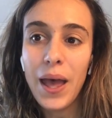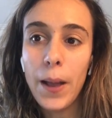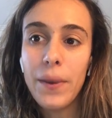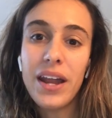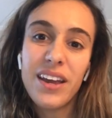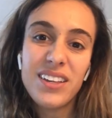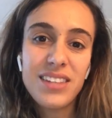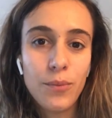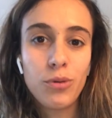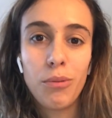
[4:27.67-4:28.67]
And I guess
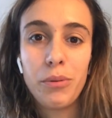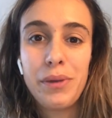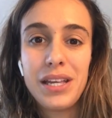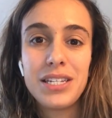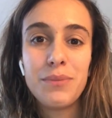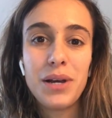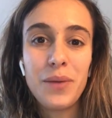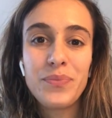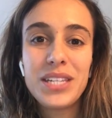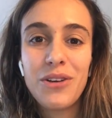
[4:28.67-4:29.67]
that would probably be
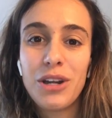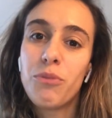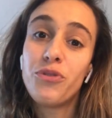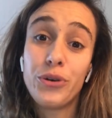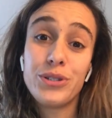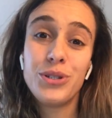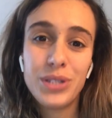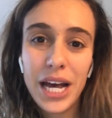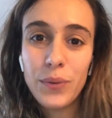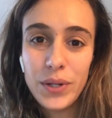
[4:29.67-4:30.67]
secret number 4 is
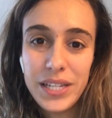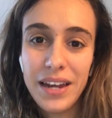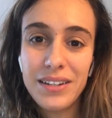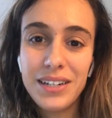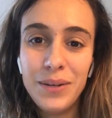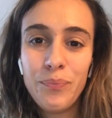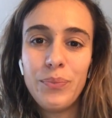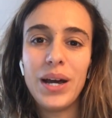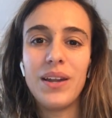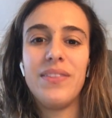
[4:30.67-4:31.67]
use AdWords Editor,
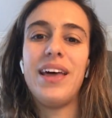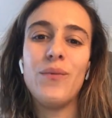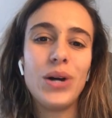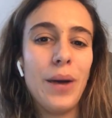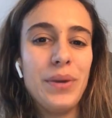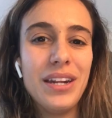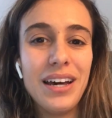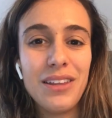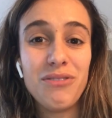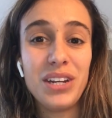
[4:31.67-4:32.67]
but that will come in
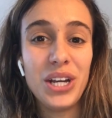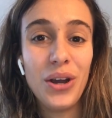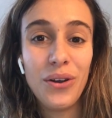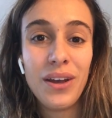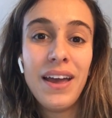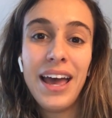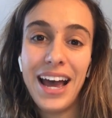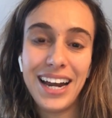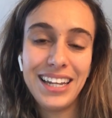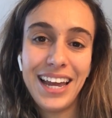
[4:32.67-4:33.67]
another video
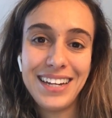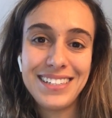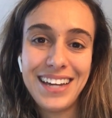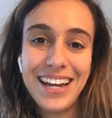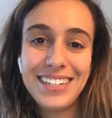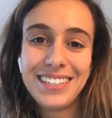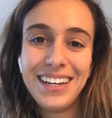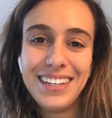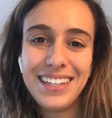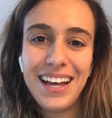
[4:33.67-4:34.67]
at a later stage.
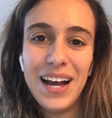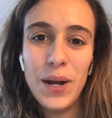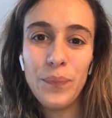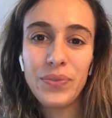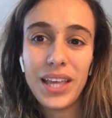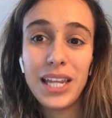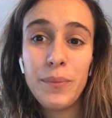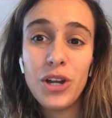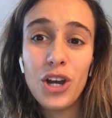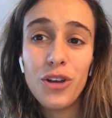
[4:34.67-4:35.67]
Let
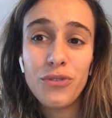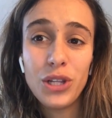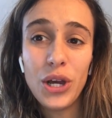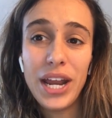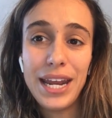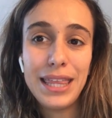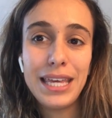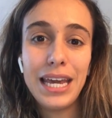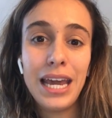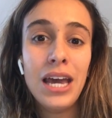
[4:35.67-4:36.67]
me know if you learned
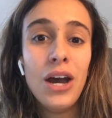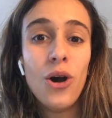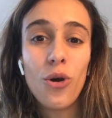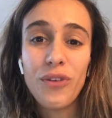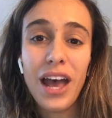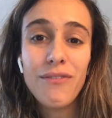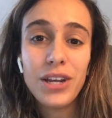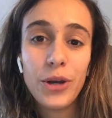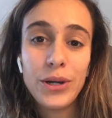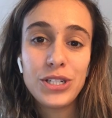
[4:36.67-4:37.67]
anything, or if you have
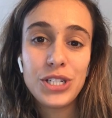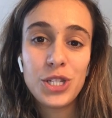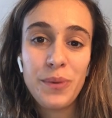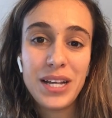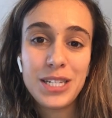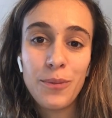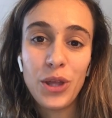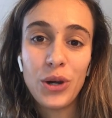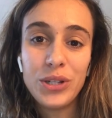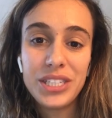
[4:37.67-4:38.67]
any questions about some of
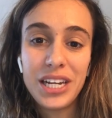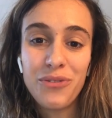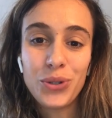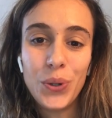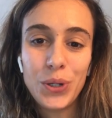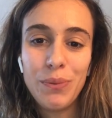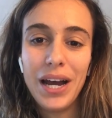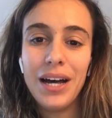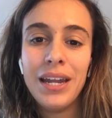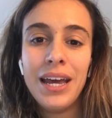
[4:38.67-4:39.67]
the content I've talked
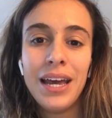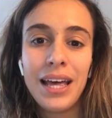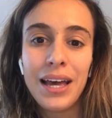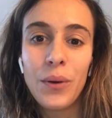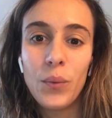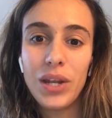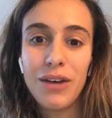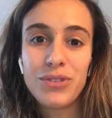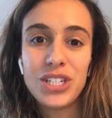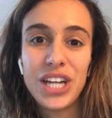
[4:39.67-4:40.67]
about. Would
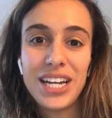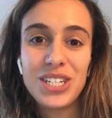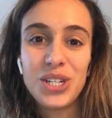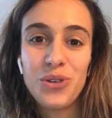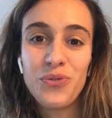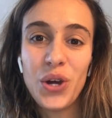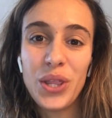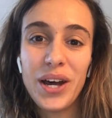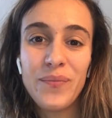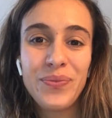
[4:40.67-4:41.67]
love to chat to you
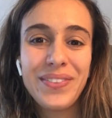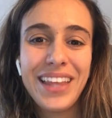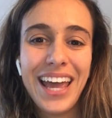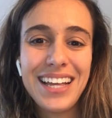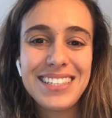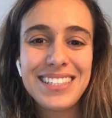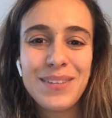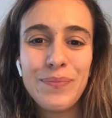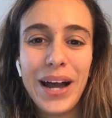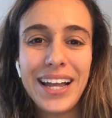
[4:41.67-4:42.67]
further. Thanks.
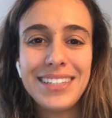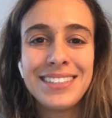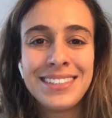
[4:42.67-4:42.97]
Bye.